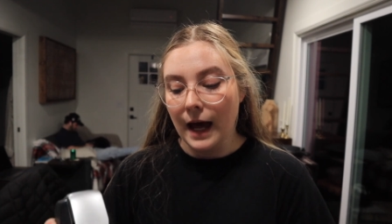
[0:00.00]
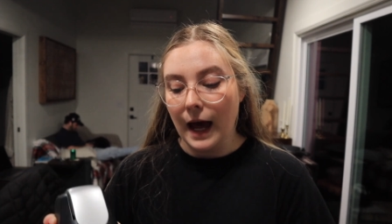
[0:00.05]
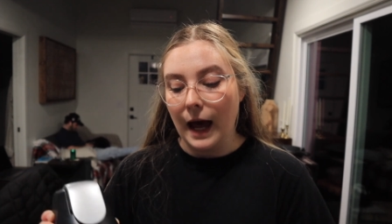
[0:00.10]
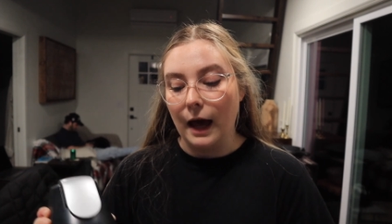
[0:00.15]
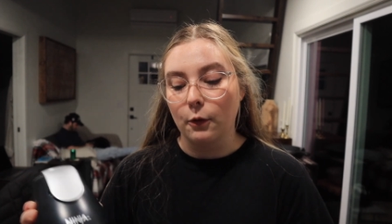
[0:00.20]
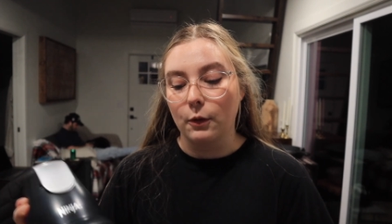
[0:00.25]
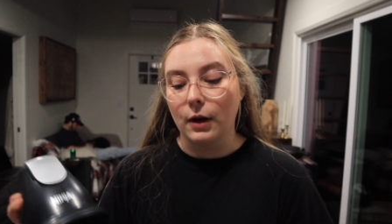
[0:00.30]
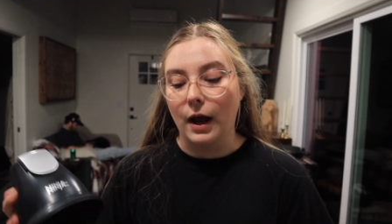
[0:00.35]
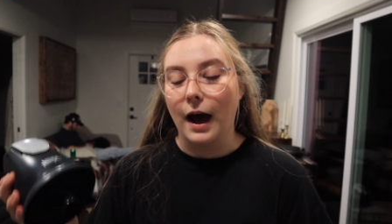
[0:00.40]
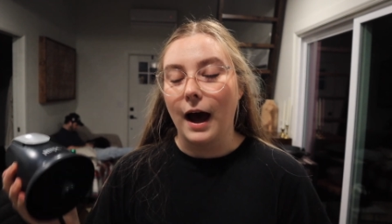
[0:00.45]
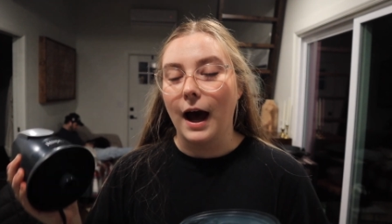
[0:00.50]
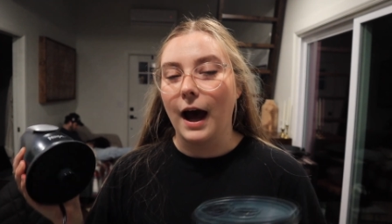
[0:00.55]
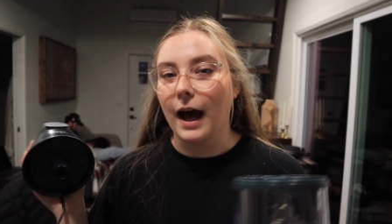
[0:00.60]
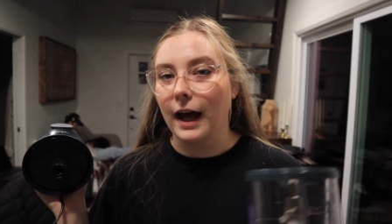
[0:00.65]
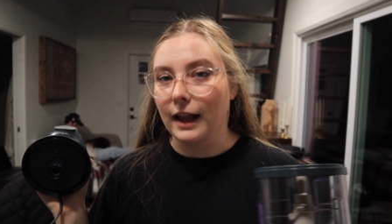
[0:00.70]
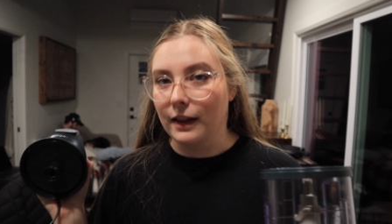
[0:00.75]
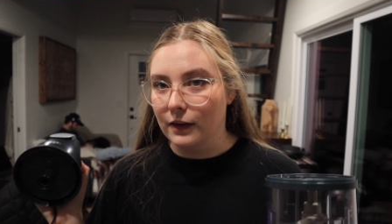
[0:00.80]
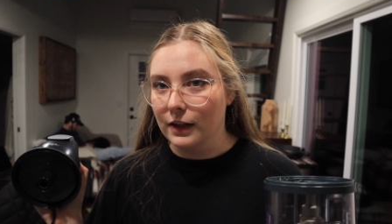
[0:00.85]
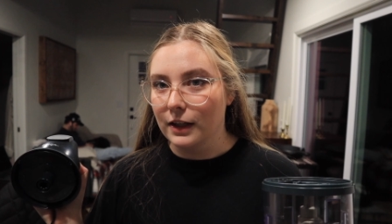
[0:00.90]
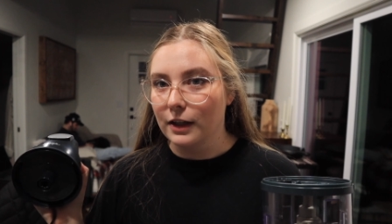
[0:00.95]
I would
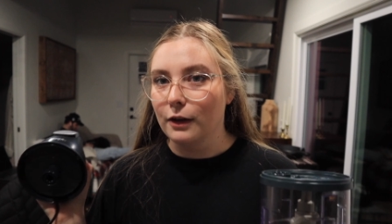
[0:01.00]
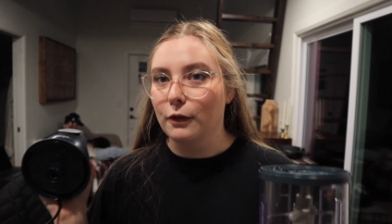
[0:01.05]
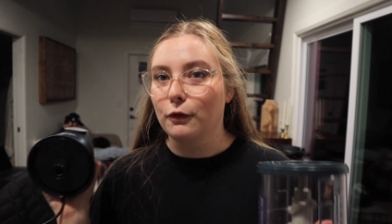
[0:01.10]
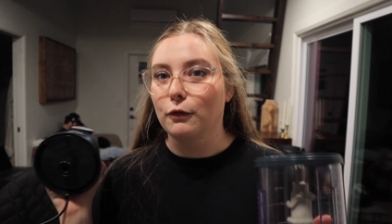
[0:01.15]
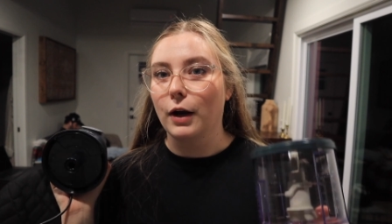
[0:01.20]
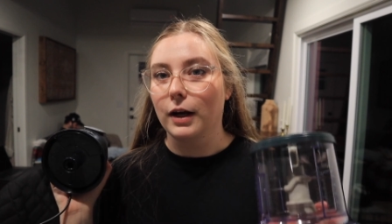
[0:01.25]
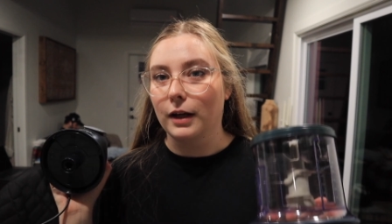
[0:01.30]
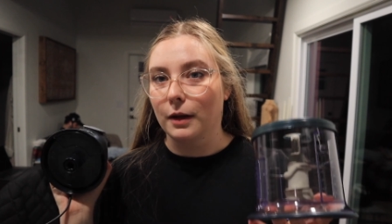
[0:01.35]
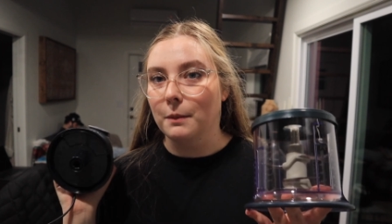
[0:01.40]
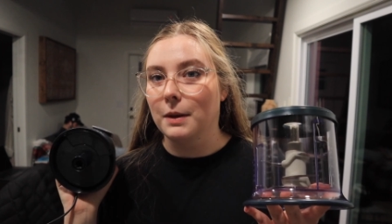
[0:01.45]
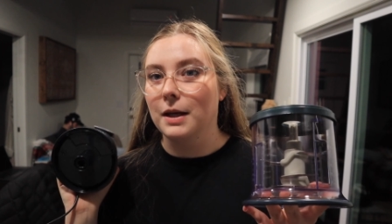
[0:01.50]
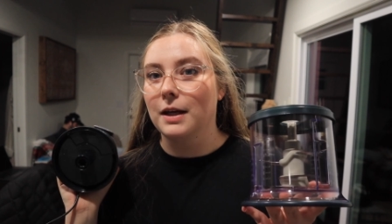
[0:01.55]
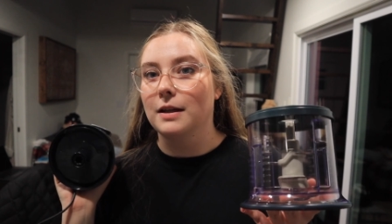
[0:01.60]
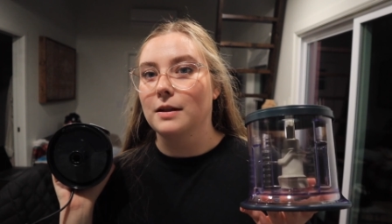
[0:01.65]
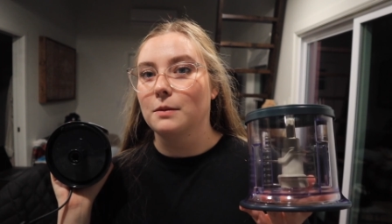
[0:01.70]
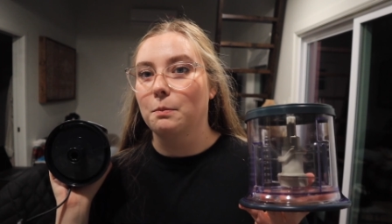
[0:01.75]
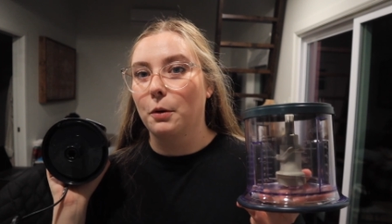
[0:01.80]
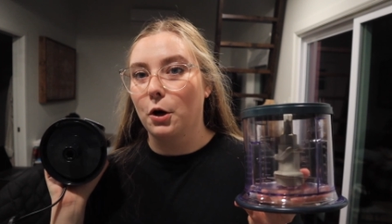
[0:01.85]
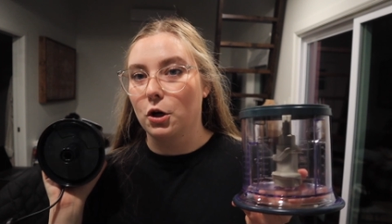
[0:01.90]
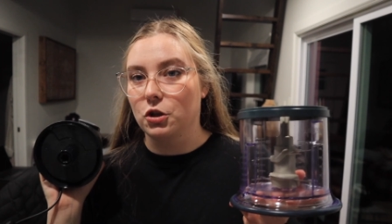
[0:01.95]
highly
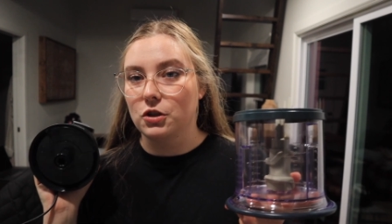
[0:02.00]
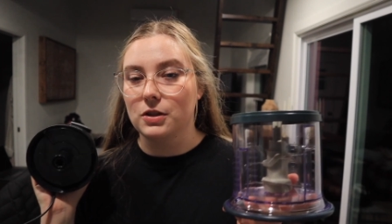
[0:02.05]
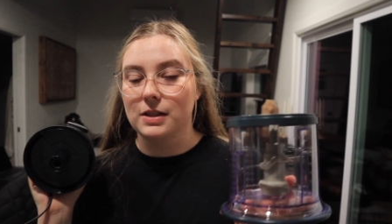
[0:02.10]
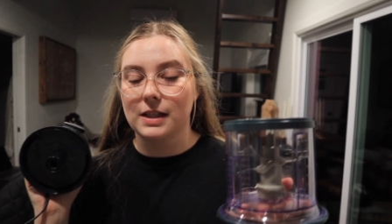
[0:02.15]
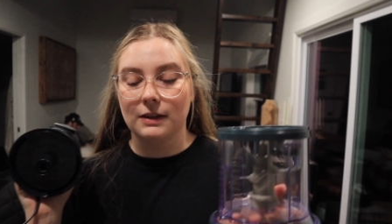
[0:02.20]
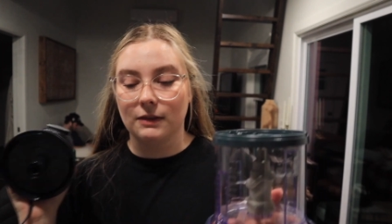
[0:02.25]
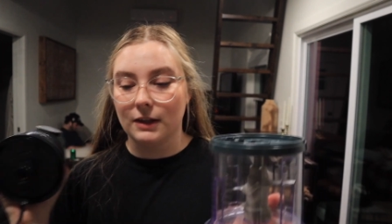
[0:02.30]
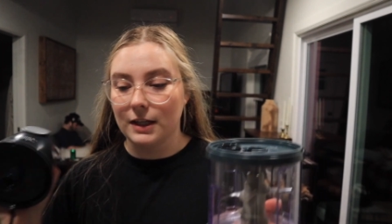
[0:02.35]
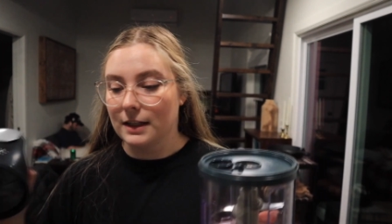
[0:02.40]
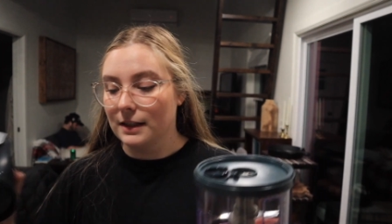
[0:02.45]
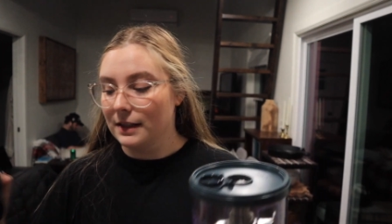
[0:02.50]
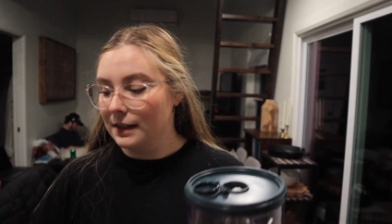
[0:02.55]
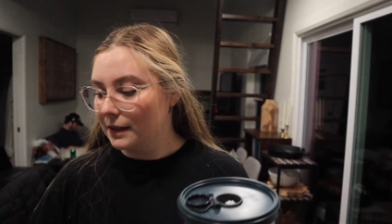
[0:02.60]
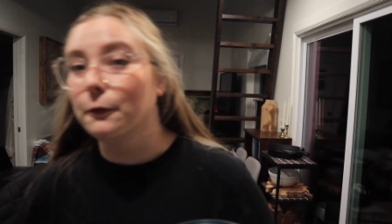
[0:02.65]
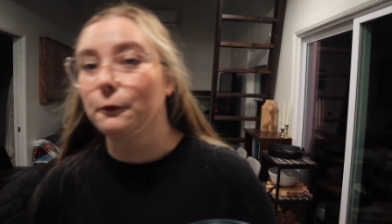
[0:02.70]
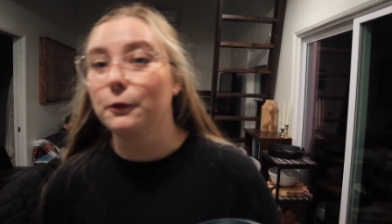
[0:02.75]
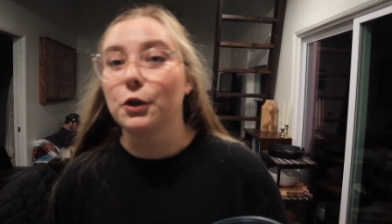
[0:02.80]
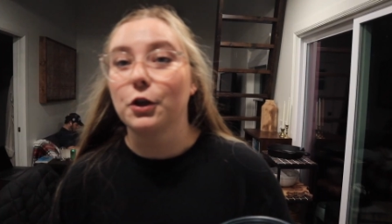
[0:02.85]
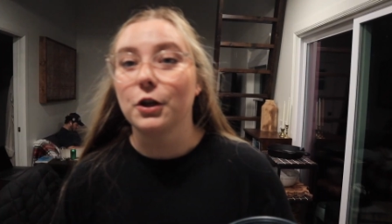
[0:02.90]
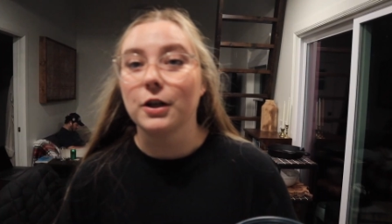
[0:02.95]
recommend purchasing this
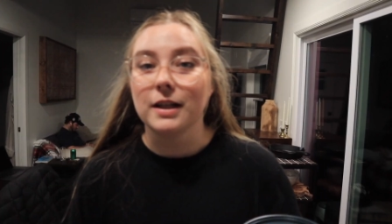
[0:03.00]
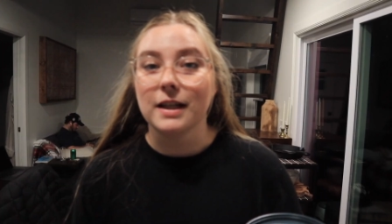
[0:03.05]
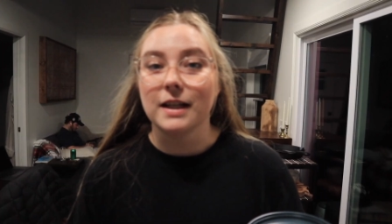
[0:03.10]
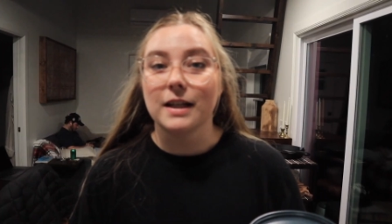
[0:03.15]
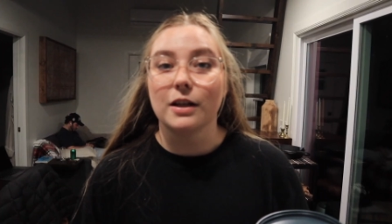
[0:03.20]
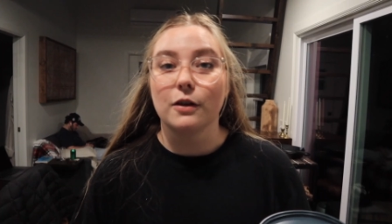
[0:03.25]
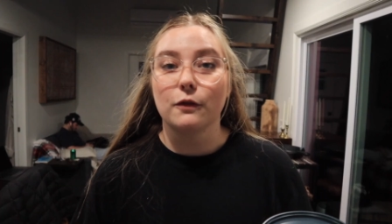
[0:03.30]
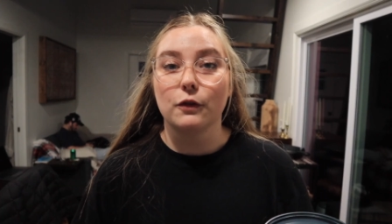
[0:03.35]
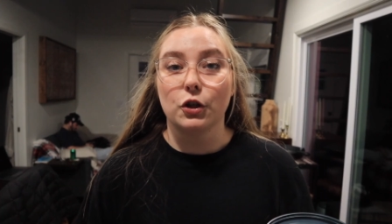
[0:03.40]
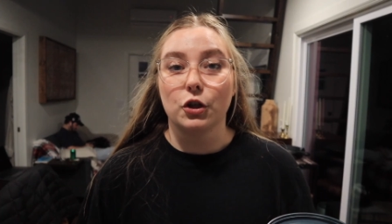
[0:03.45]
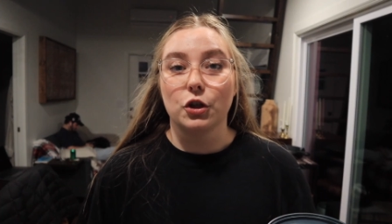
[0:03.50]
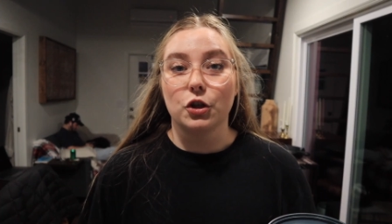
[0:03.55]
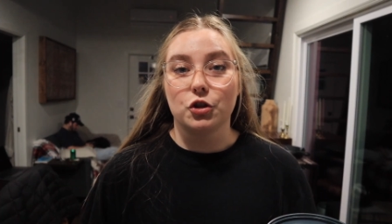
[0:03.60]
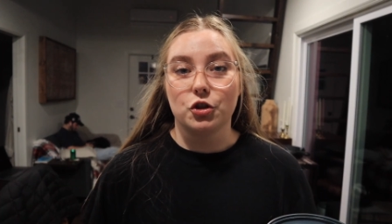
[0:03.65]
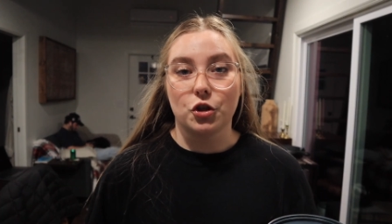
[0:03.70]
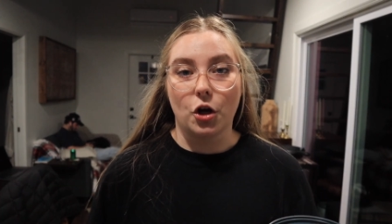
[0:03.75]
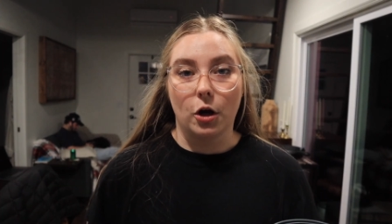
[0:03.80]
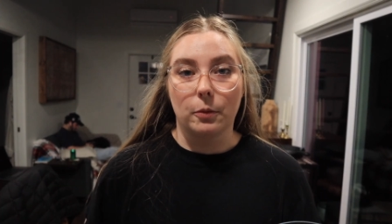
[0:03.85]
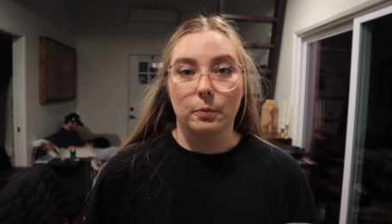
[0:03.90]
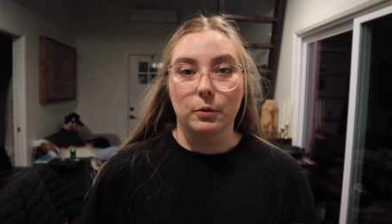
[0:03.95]
if you're in need of a good
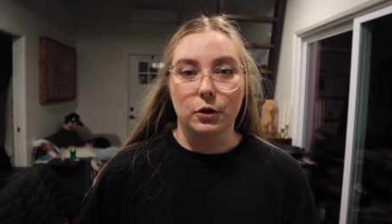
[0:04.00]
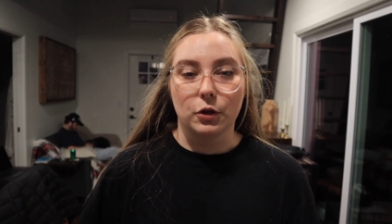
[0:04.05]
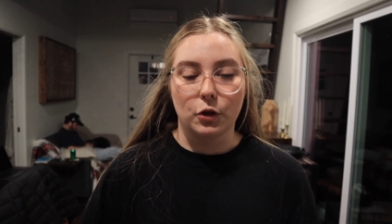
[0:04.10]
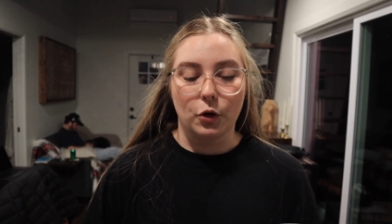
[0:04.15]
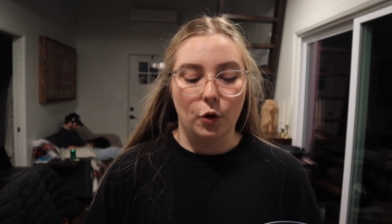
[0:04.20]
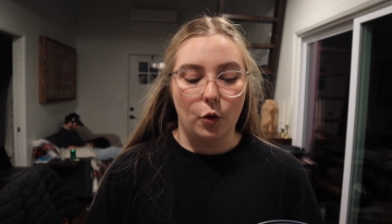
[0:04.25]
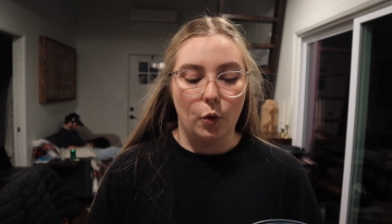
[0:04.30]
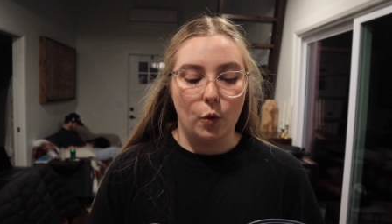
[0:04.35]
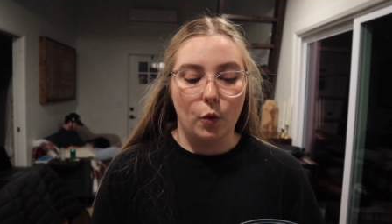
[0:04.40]
chopper